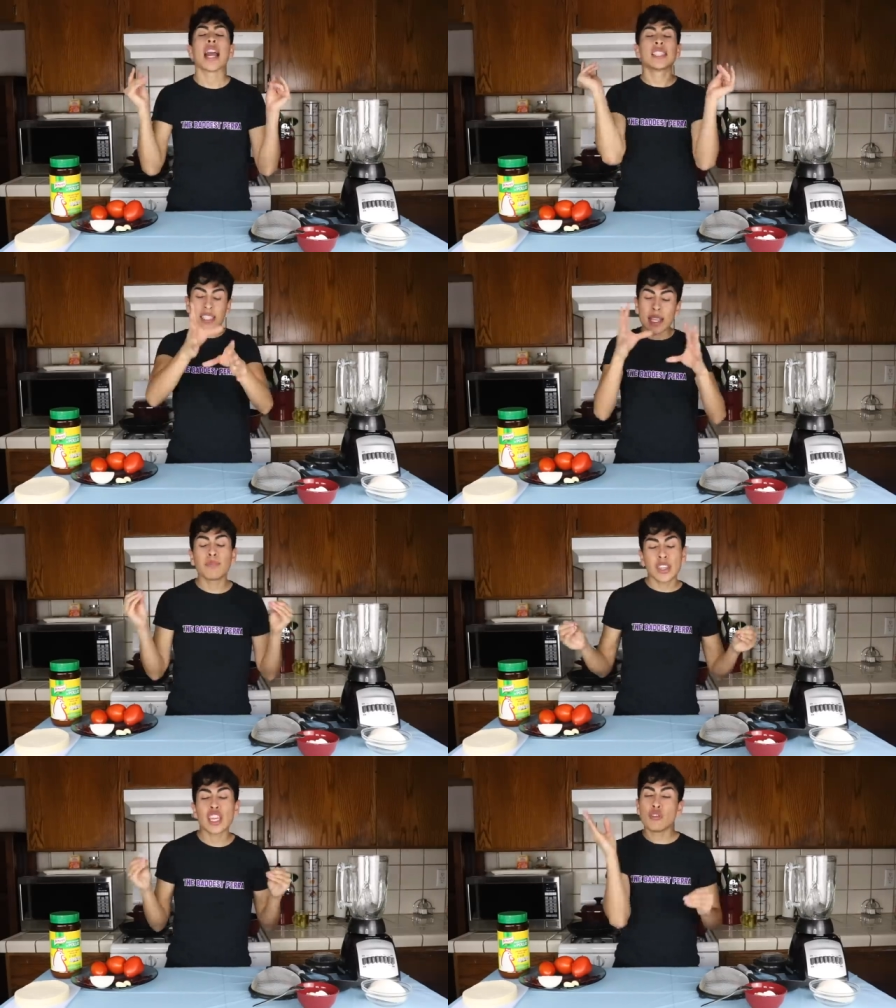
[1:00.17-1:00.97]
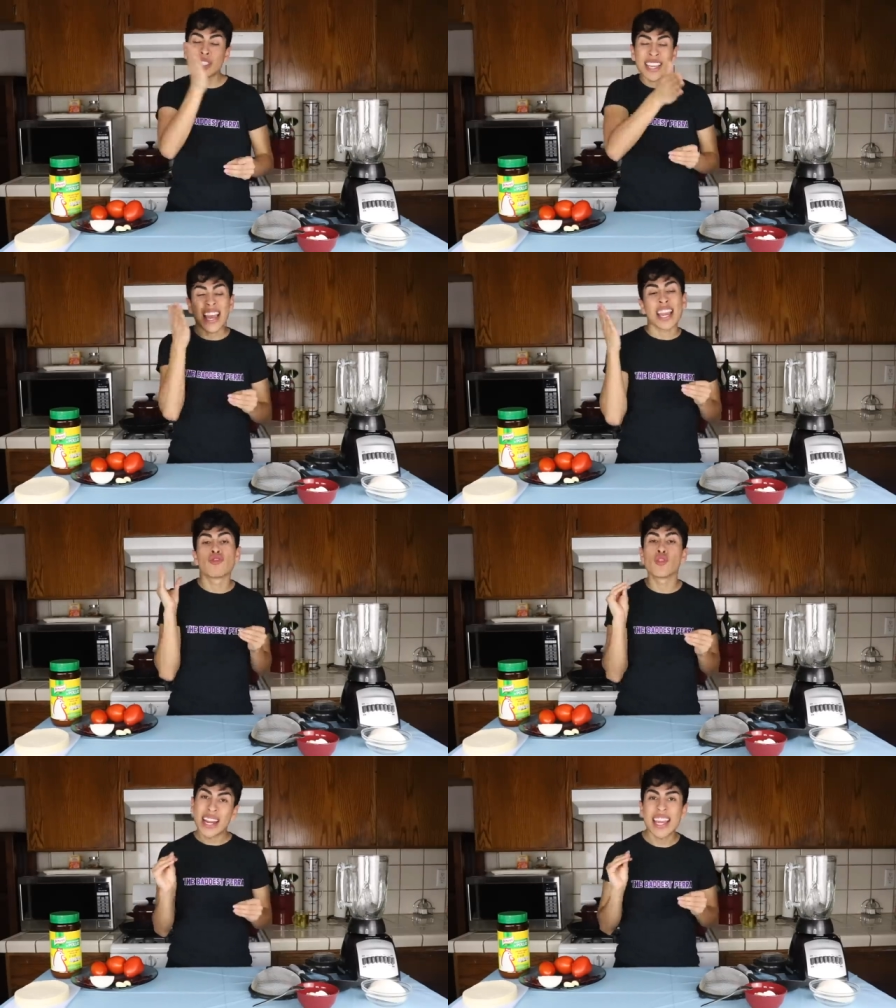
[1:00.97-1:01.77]
And something using
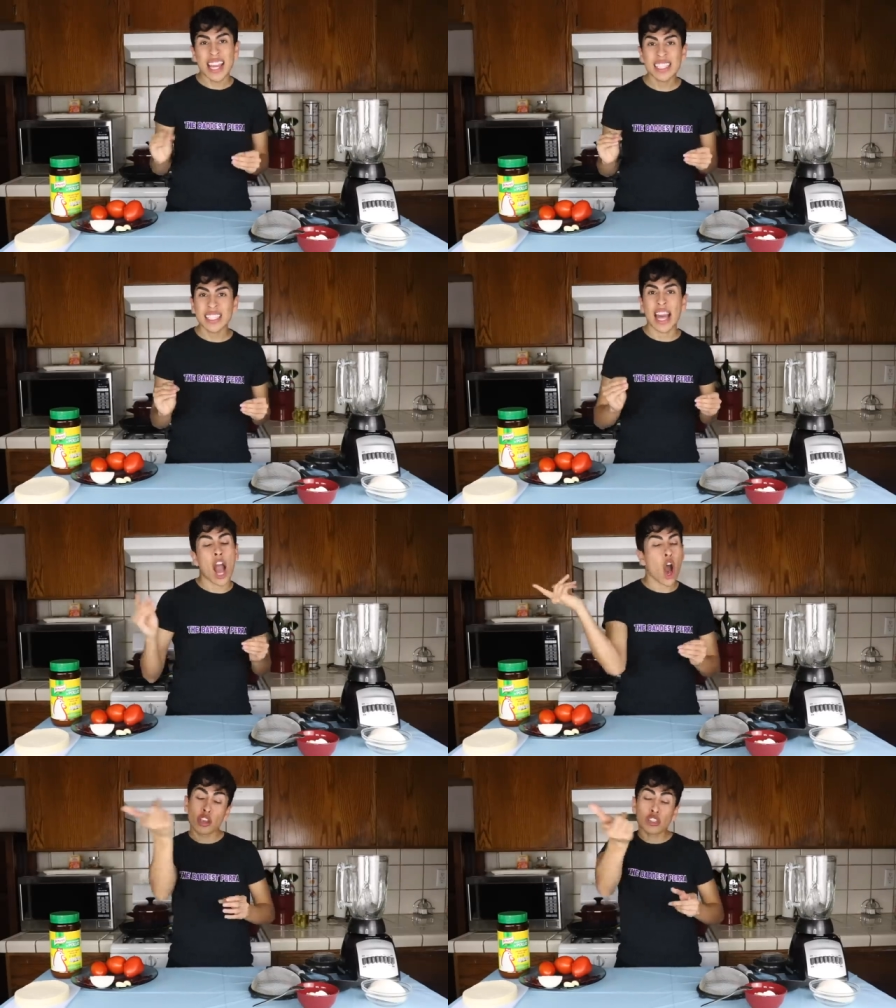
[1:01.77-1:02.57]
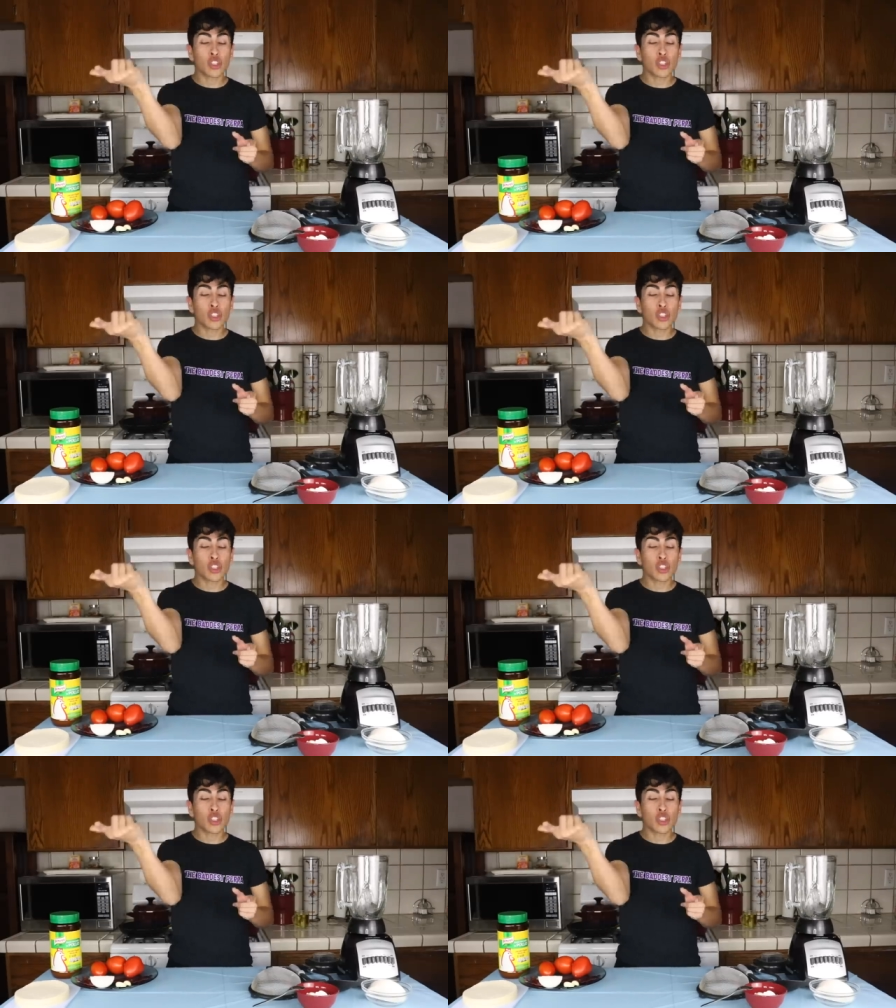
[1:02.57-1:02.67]
ingredients that all you